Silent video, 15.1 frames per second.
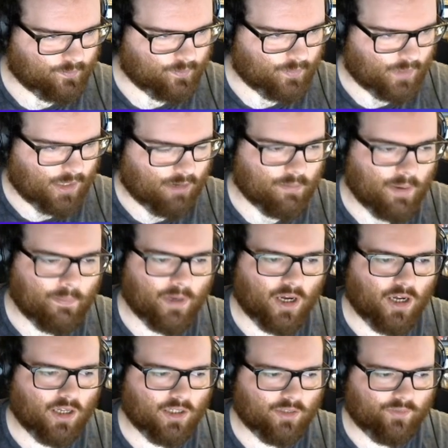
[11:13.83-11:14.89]
I remember
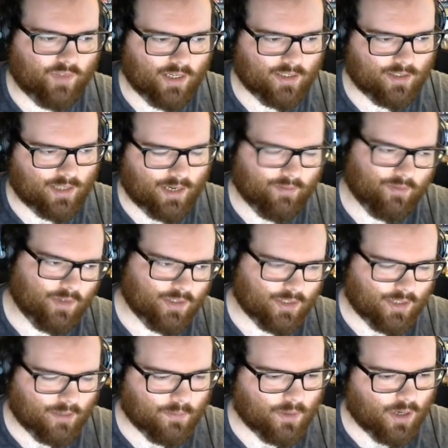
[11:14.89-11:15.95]
all of this, I haven't written
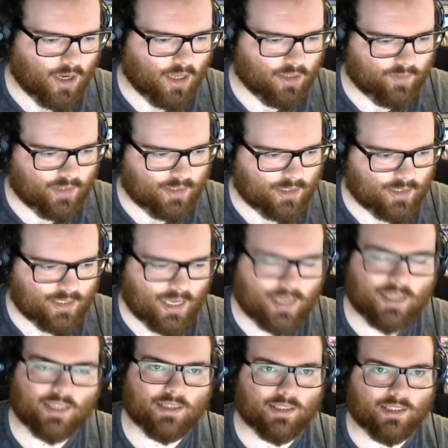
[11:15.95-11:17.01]
it, but all of this is
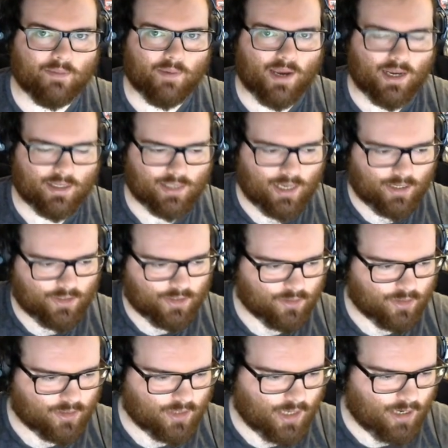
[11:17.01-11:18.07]
taking the limit as h goes
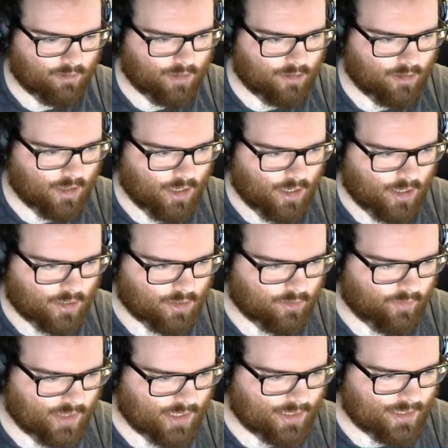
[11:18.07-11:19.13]
to 0. So if
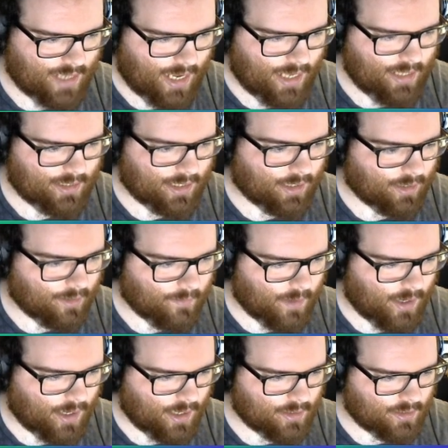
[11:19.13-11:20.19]
you then take that
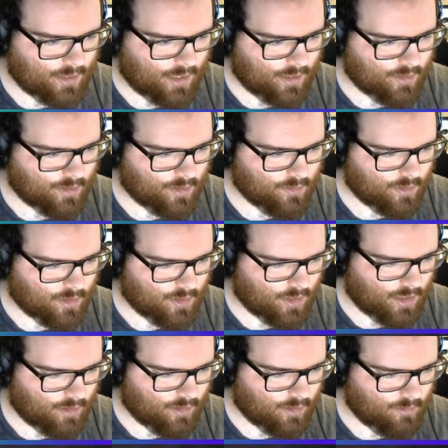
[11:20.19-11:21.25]
limit as h goes to
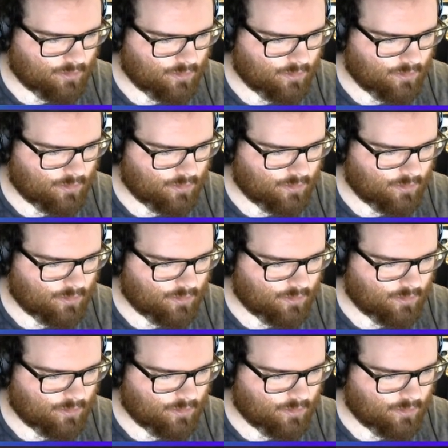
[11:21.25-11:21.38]
0,